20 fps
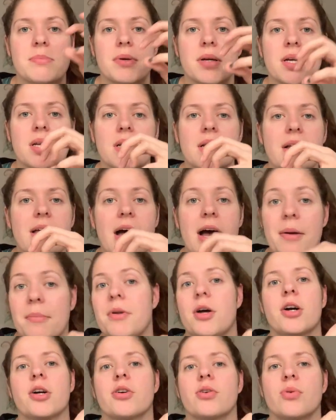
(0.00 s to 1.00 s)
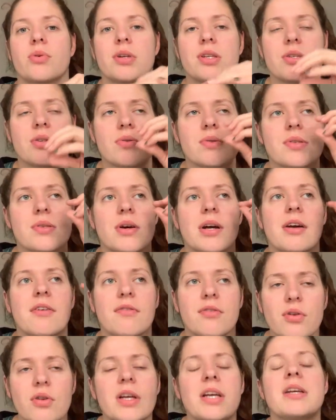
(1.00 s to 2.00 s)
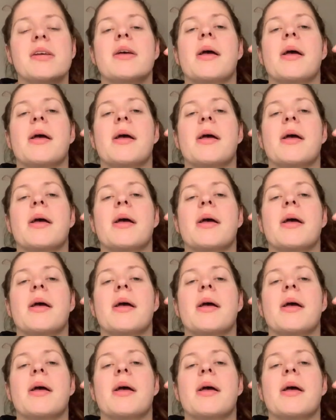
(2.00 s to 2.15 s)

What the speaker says: but I'm not going to. So I really